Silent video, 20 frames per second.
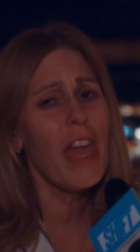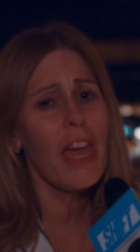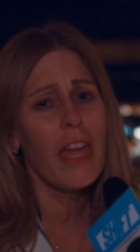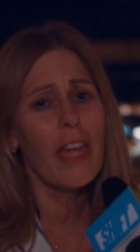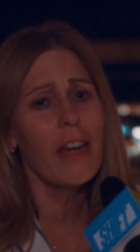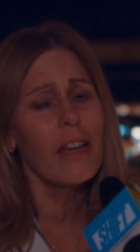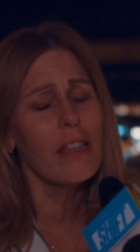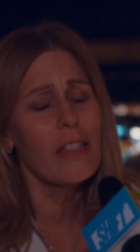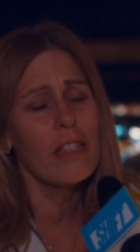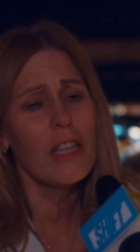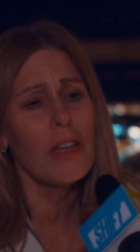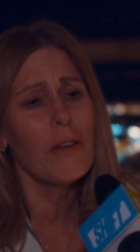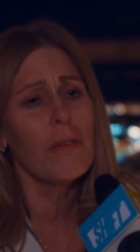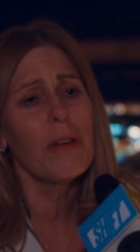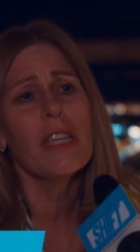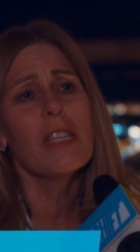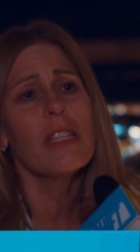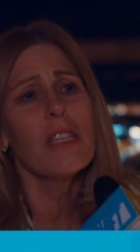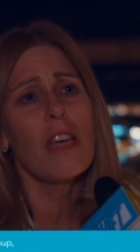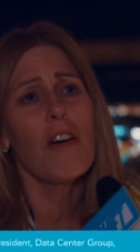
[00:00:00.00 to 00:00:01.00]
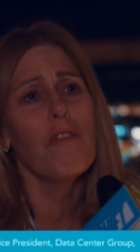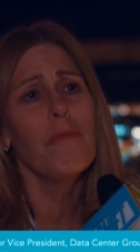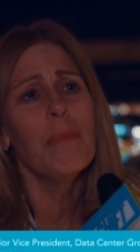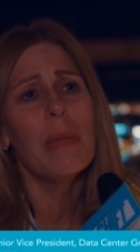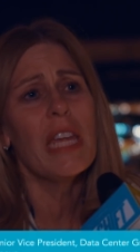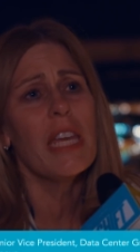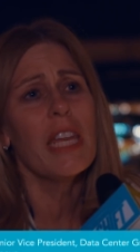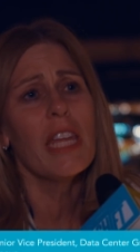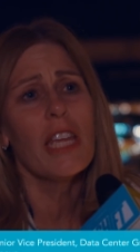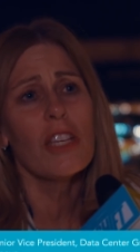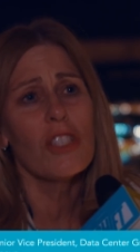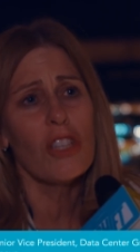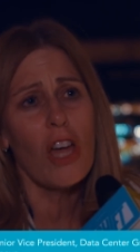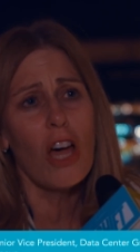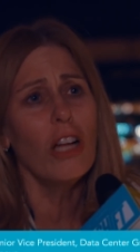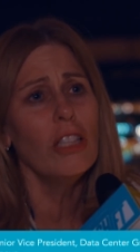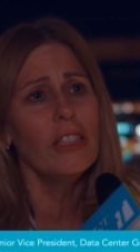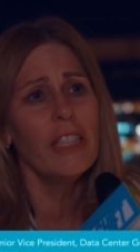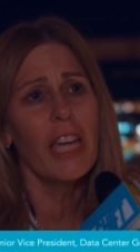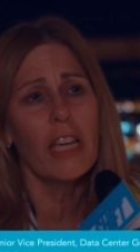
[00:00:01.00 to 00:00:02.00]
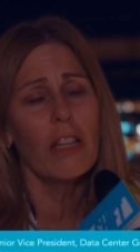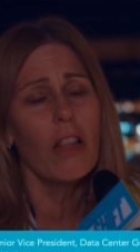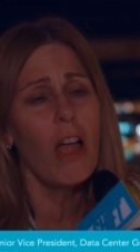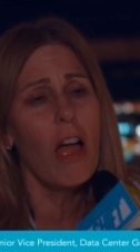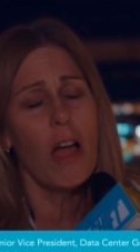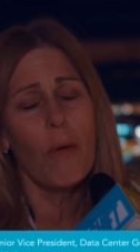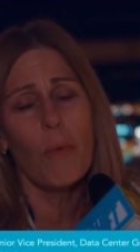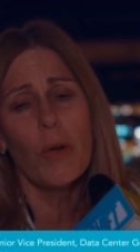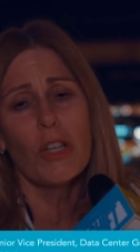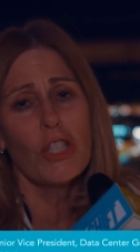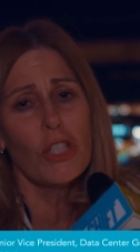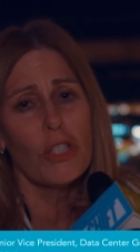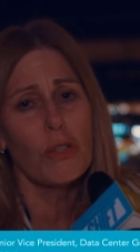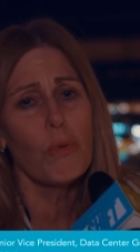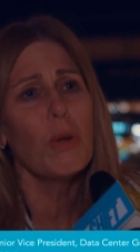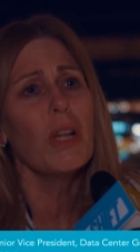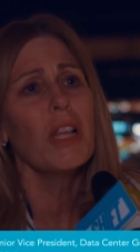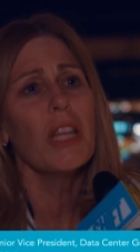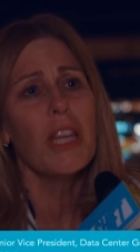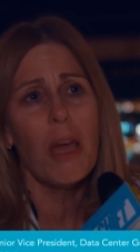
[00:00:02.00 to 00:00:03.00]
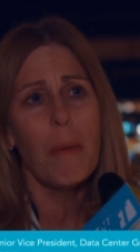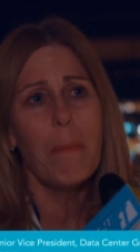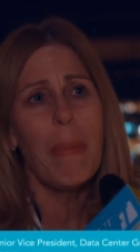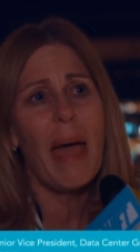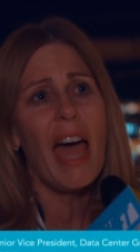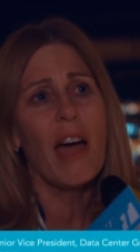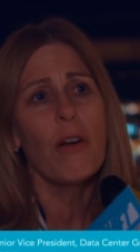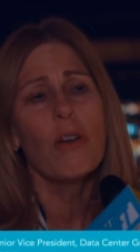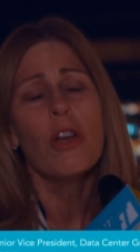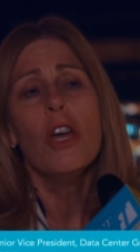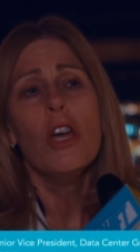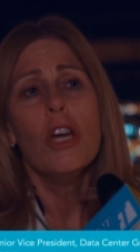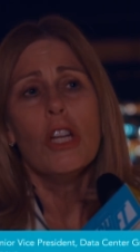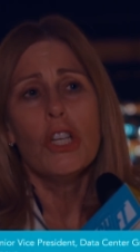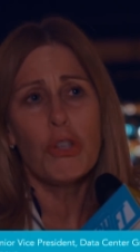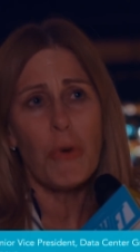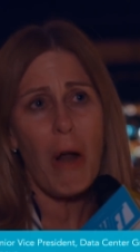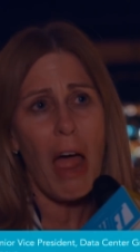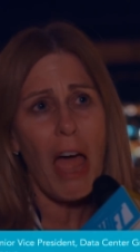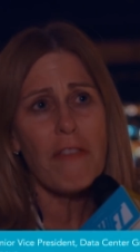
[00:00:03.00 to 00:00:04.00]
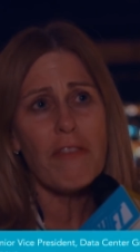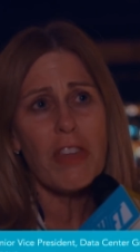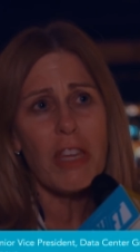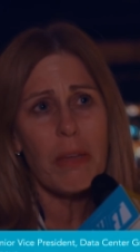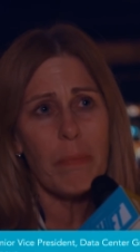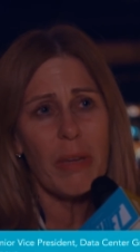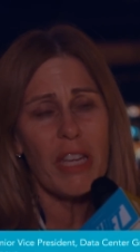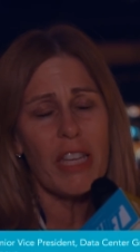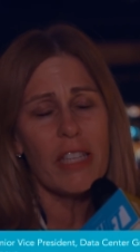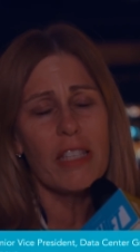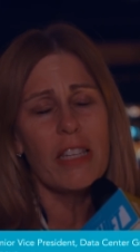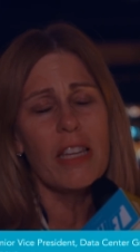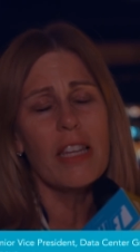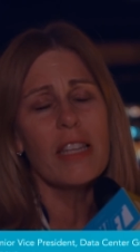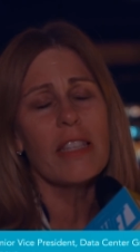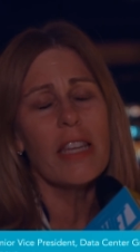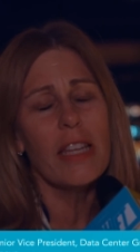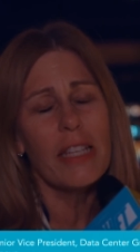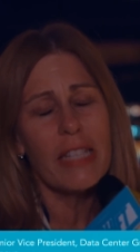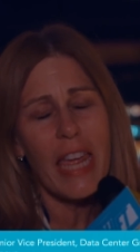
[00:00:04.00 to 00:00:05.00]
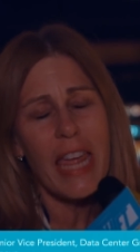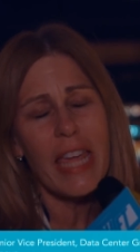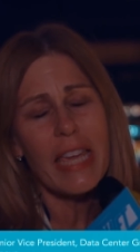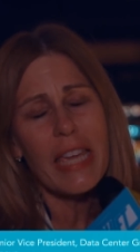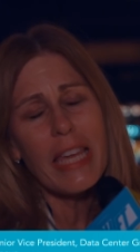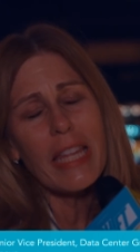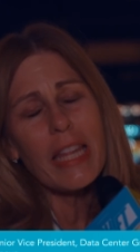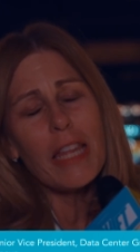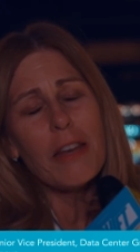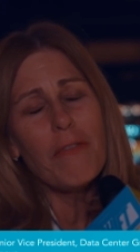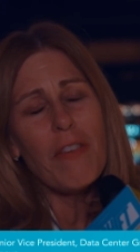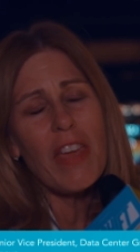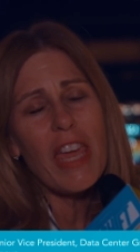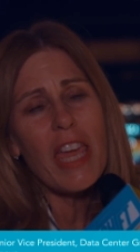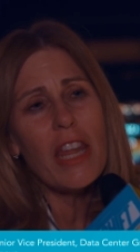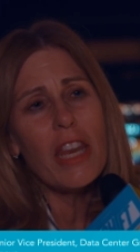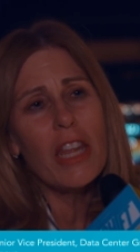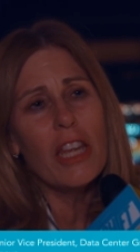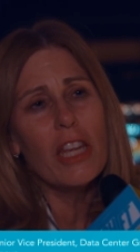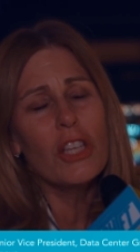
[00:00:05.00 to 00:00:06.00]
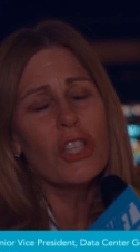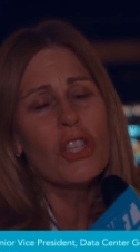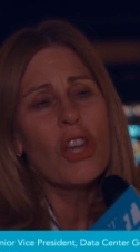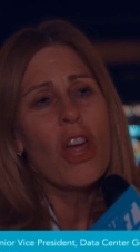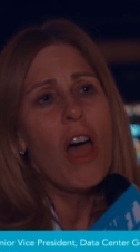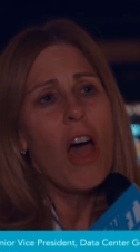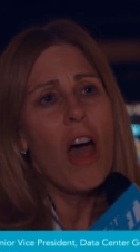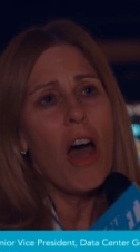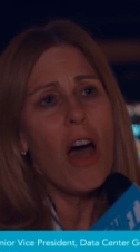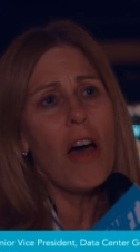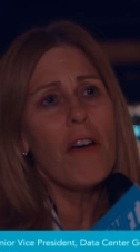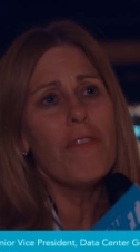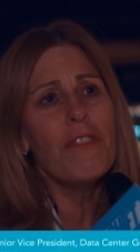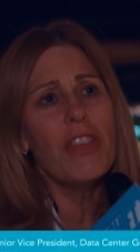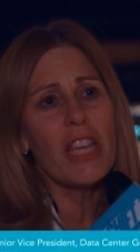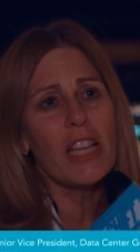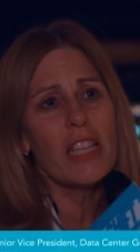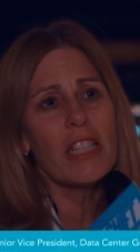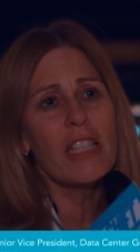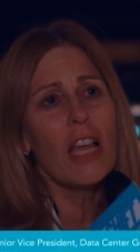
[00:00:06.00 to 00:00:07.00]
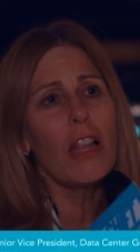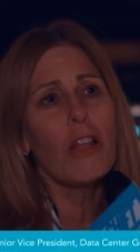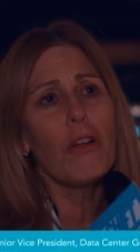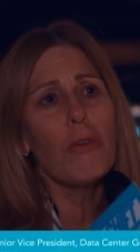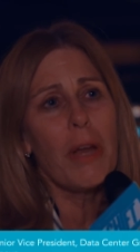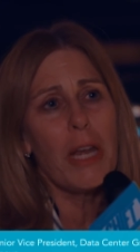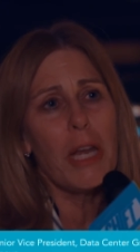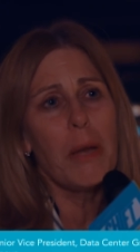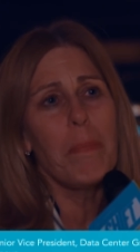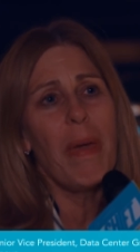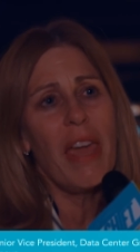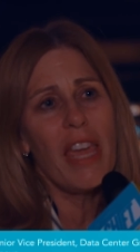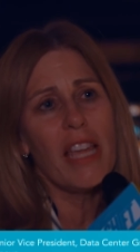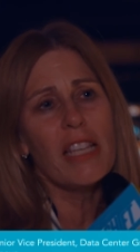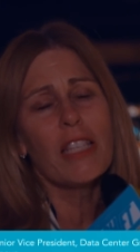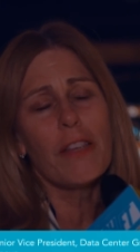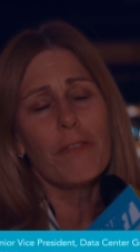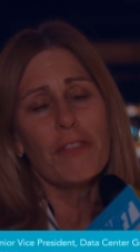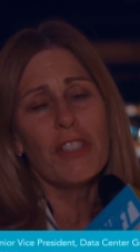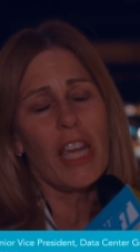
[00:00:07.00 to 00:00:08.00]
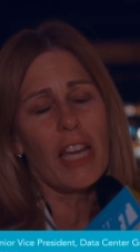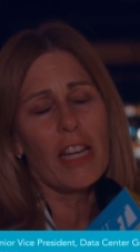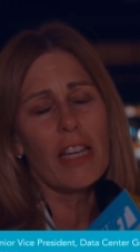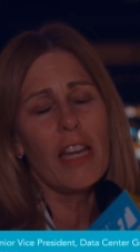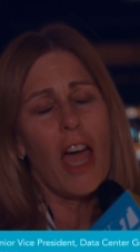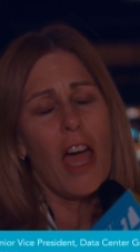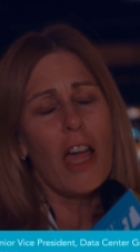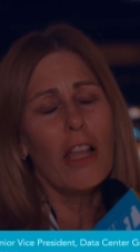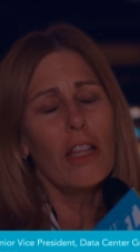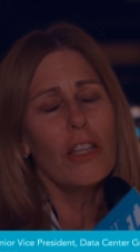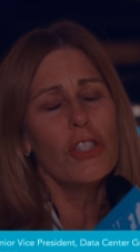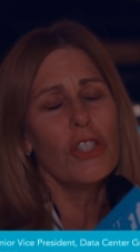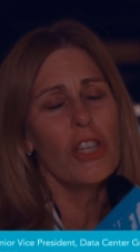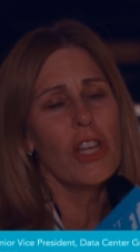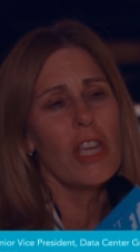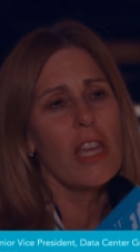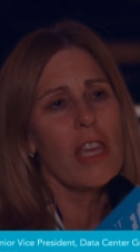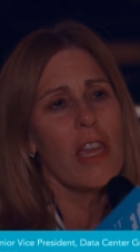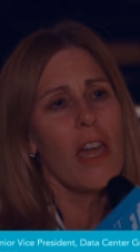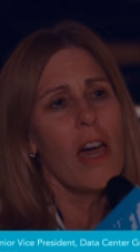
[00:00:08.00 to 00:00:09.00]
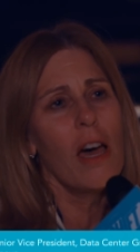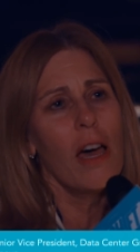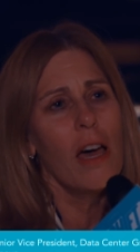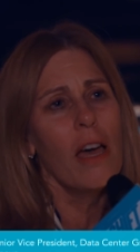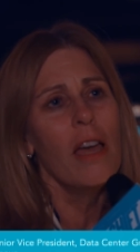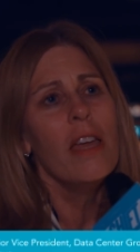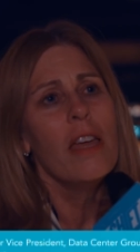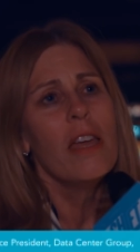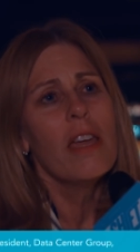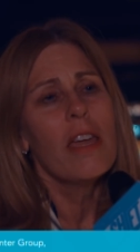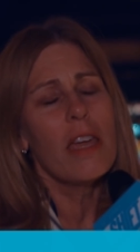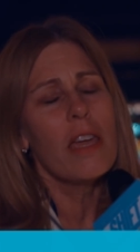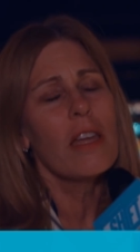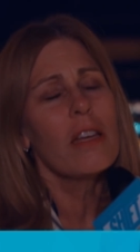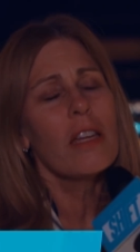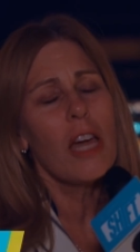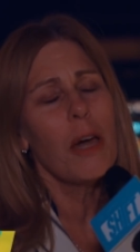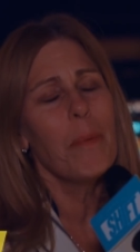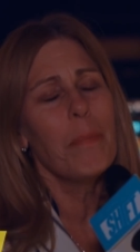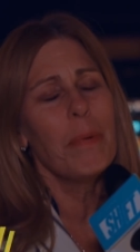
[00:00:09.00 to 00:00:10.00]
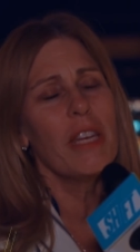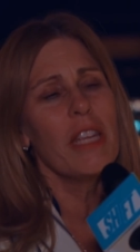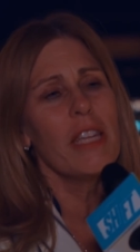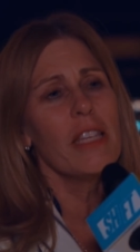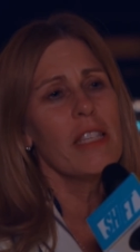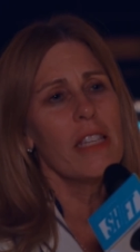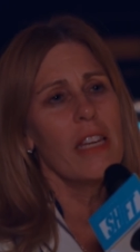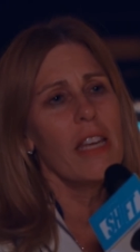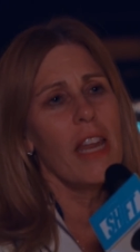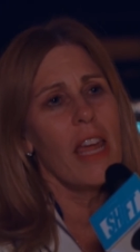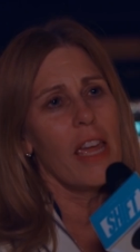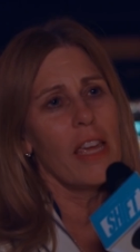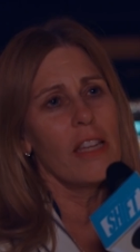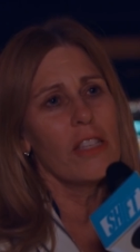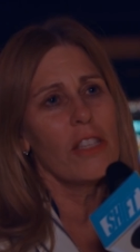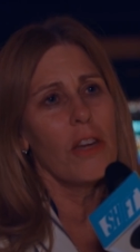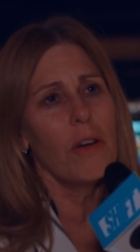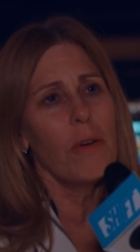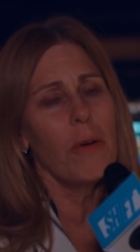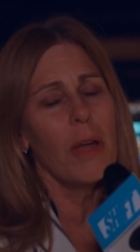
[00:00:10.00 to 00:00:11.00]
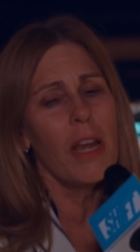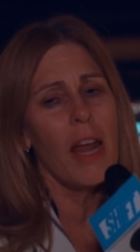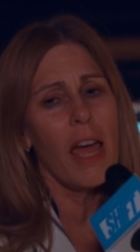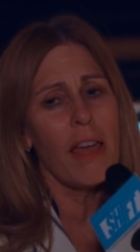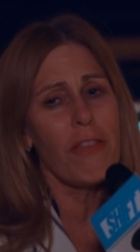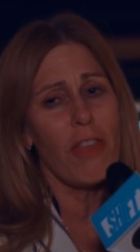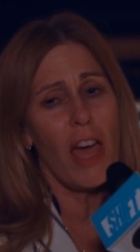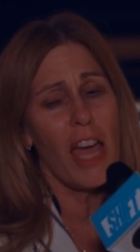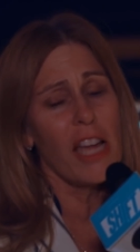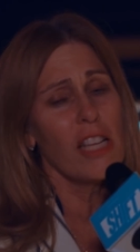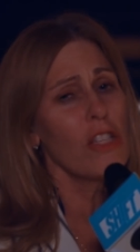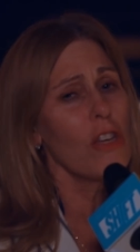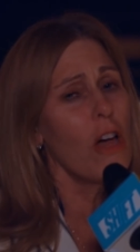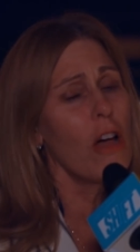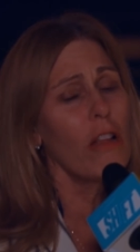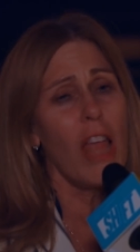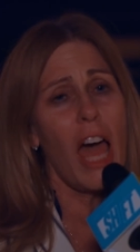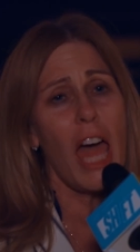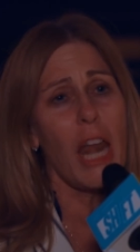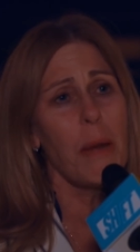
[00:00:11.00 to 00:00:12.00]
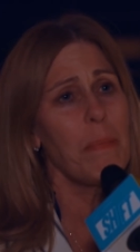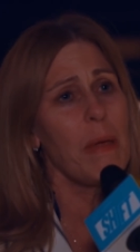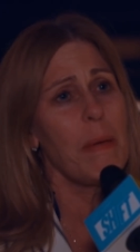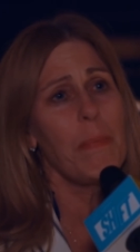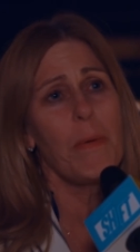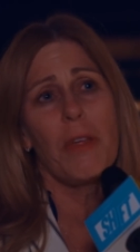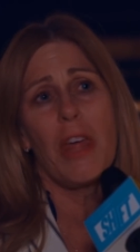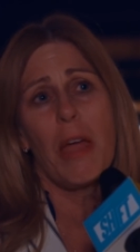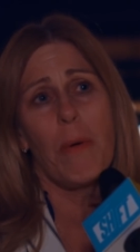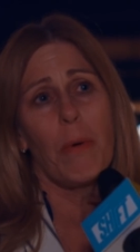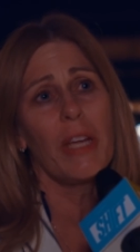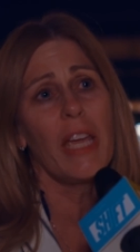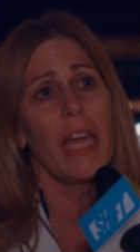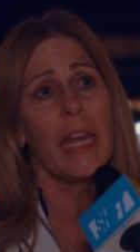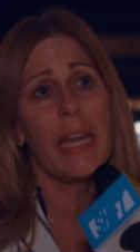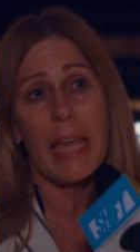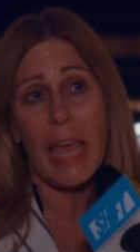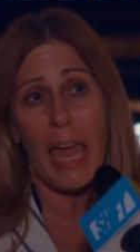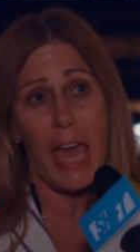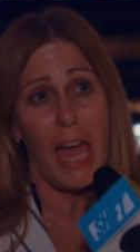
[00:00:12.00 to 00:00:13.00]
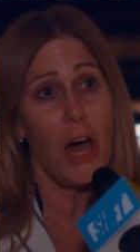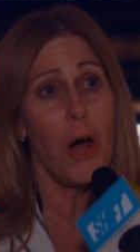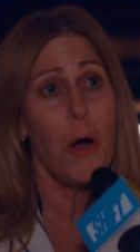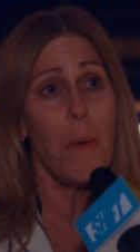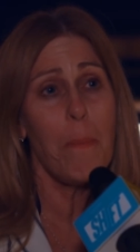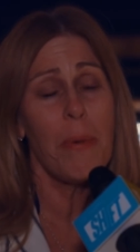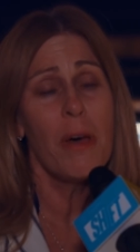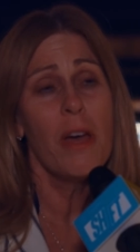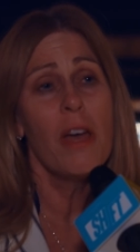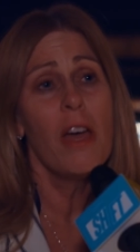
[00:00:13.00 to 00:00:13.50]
had a series of meetings all day long, which is really about driving business and taking advantage of the accelerated pace of technology uh, in companies today. So, and I, I saw a lot of people that were getting help